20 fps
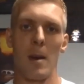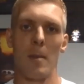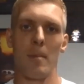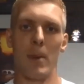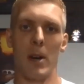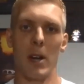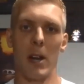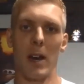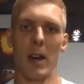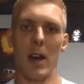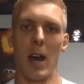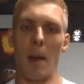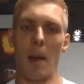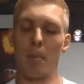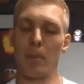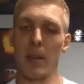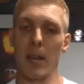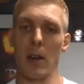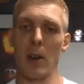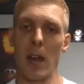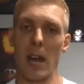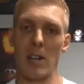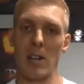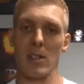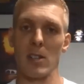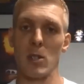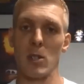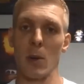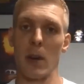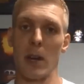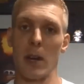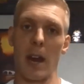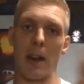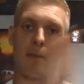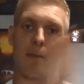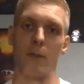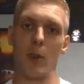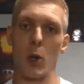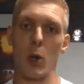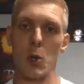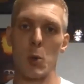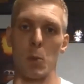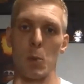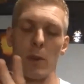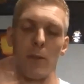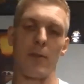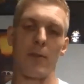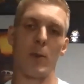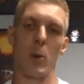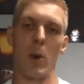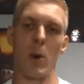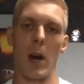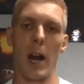But uh, I plan on actually doing a virtual full